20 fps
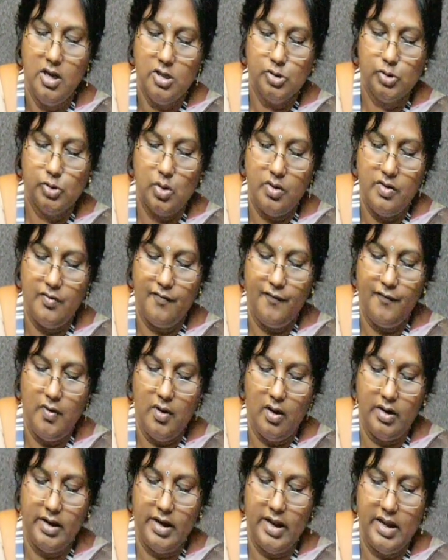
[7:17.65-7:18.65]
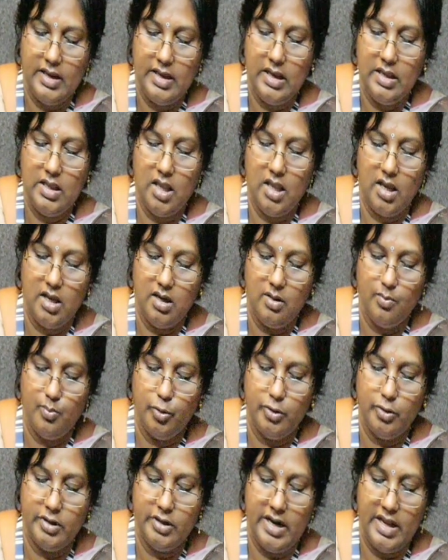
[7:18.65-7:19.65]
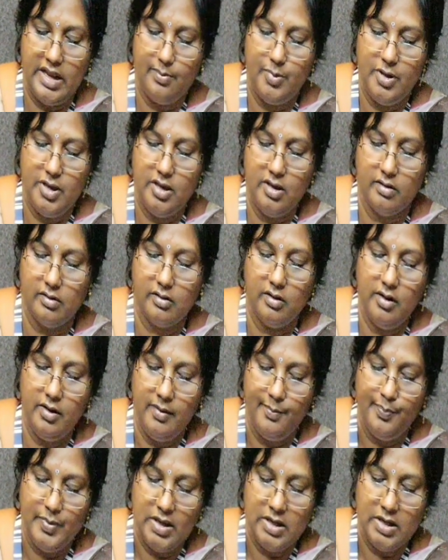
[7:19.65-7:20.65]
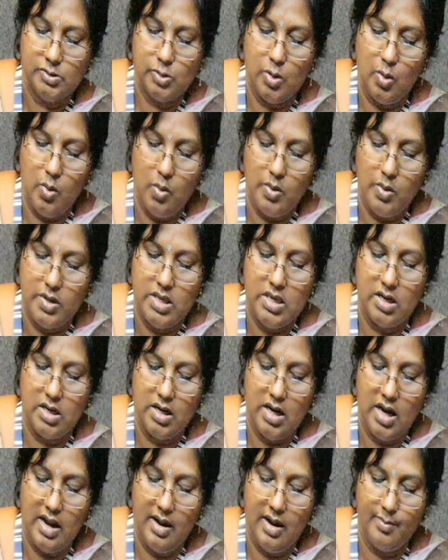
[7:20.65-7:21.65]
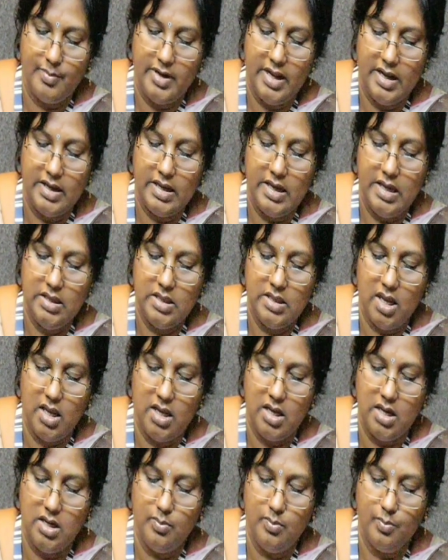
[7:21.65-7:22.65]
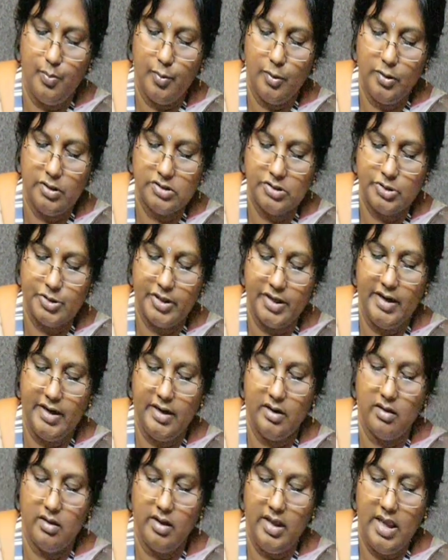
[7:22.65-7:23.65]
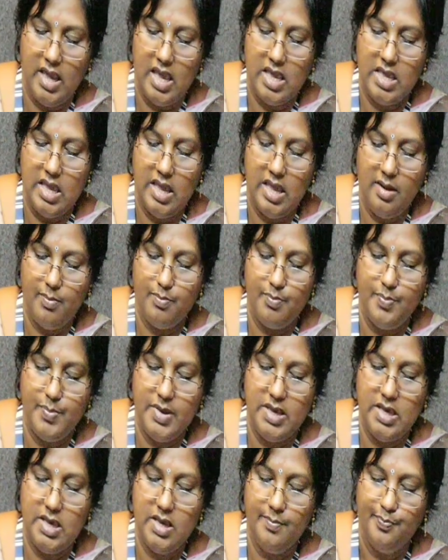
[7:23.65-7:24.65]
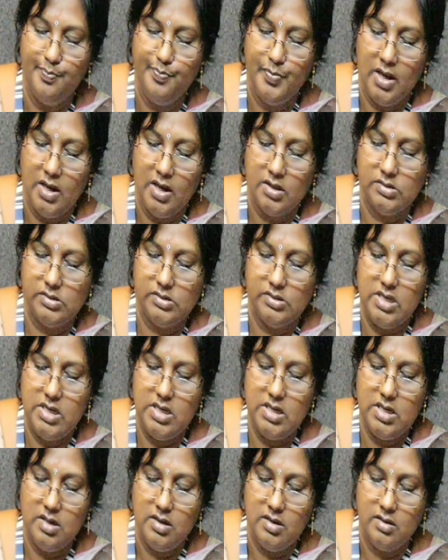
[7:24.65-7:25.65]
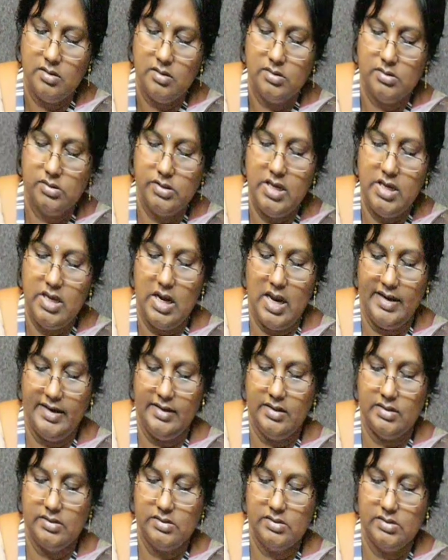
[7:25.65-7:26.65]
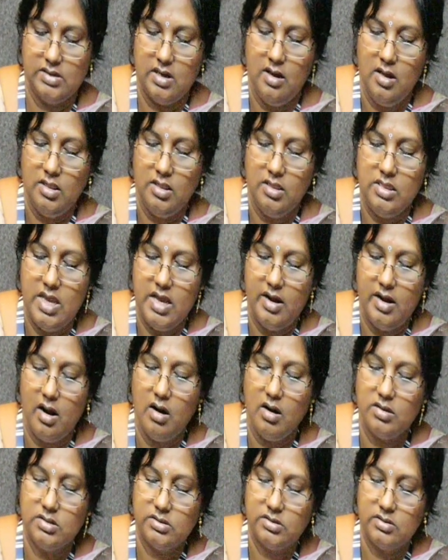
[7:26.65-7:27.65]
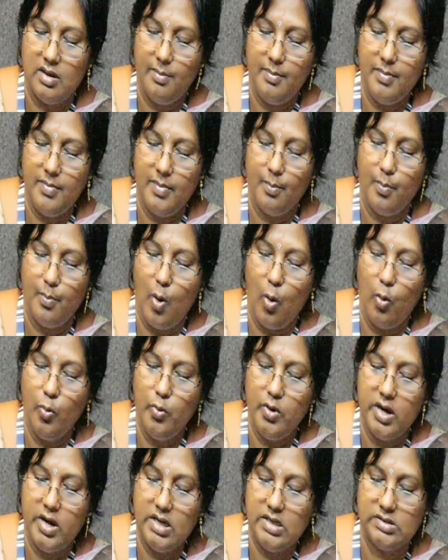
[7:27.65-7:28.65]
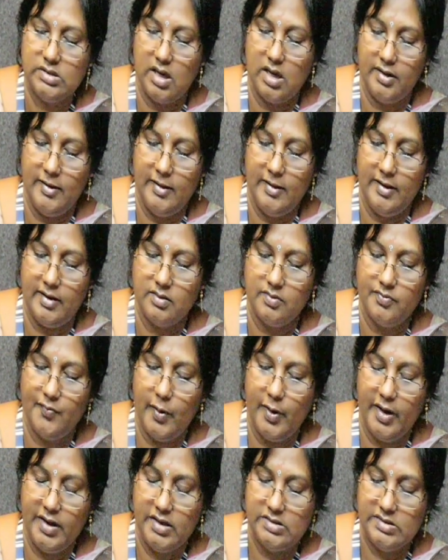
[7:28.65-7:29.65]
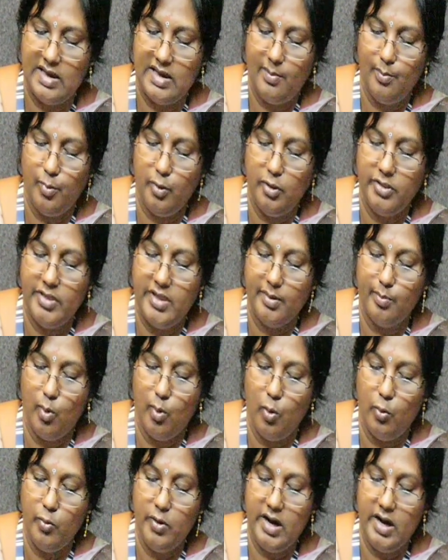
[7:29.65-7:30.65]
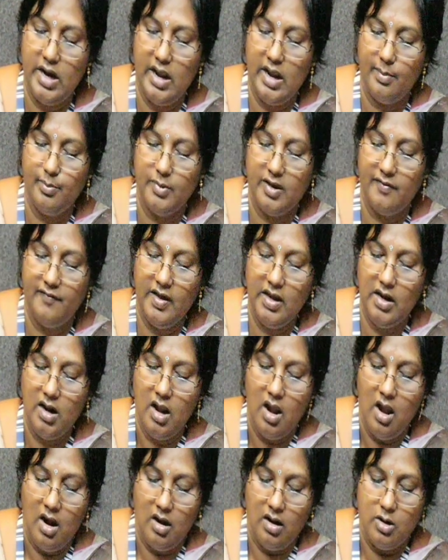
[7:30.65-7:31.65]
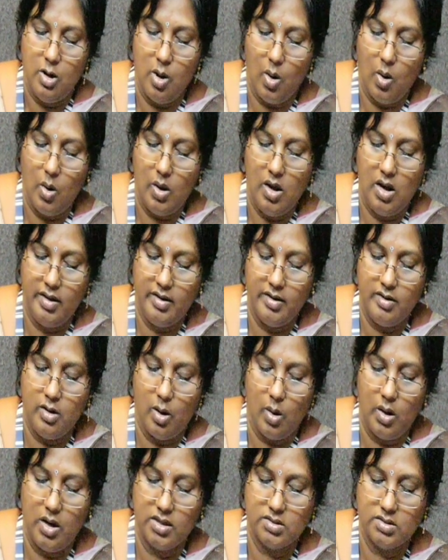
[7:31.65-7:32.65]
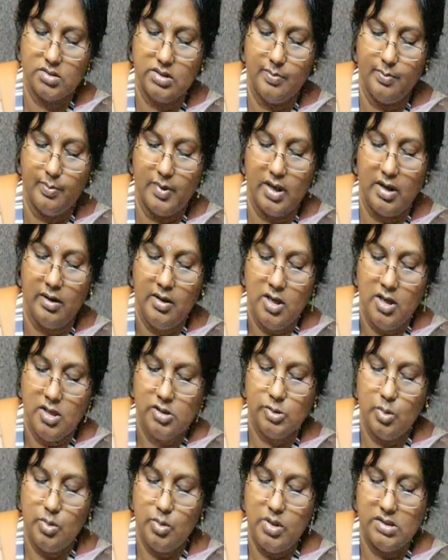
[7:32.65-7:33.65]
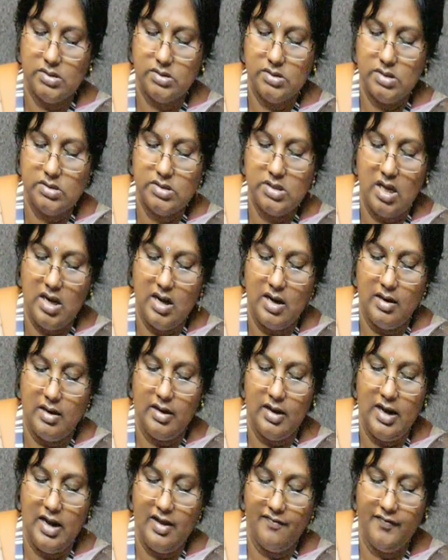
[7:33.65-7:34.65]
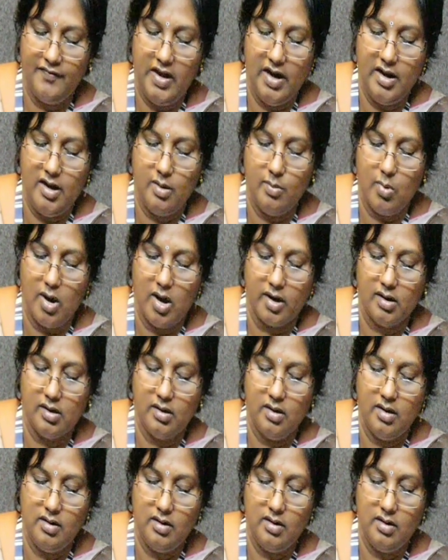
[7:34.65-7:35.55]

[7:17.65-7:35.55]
So if you are taking the input tape here, so here I am taking the input string A, B, C, C like this. There are some boundaries are there. For example, the boundary I am giving $$ symbol. So this is the left end marker.